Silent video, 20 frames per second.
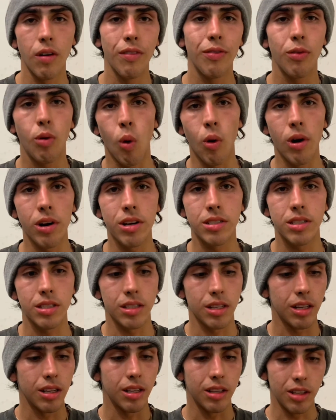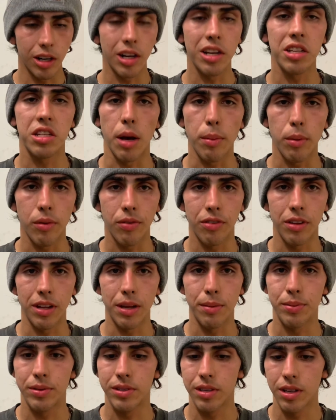course, learning double
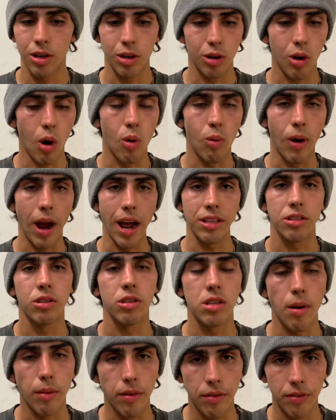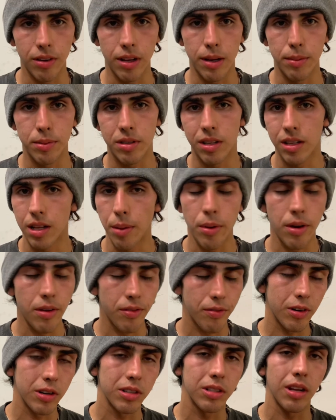flips, going right into double flips. Let me
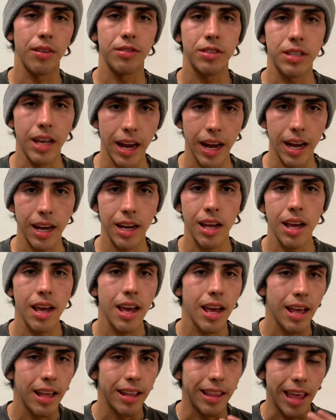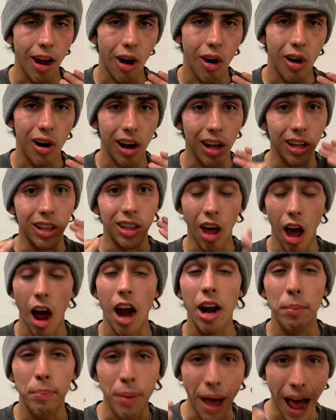just first off saying, they are a
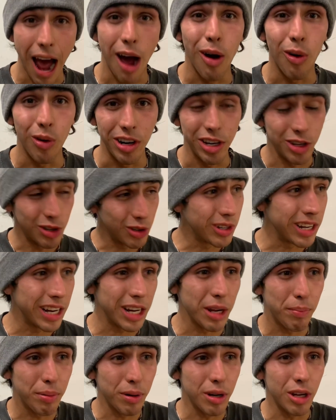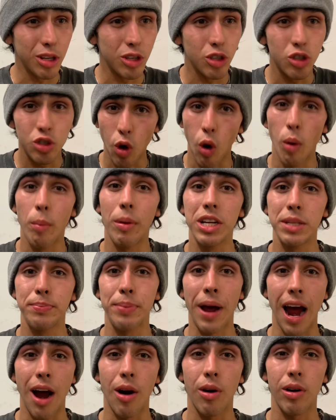lot of power. You need to put so much
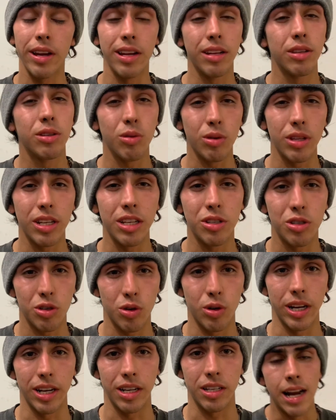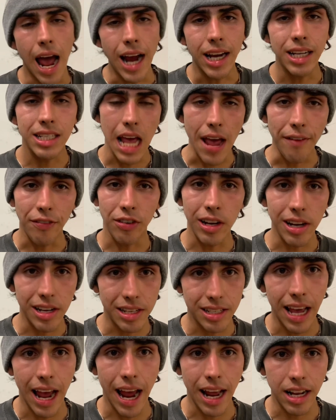power into these tricks. I could definitely
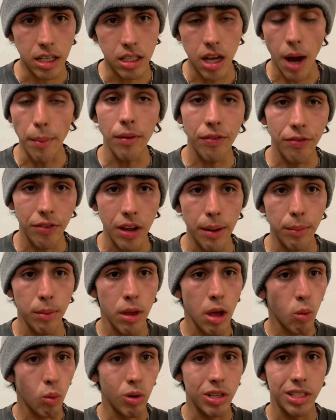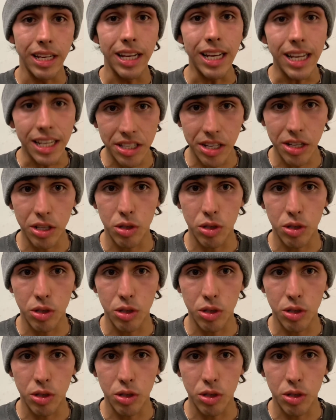say the double flip was the easiest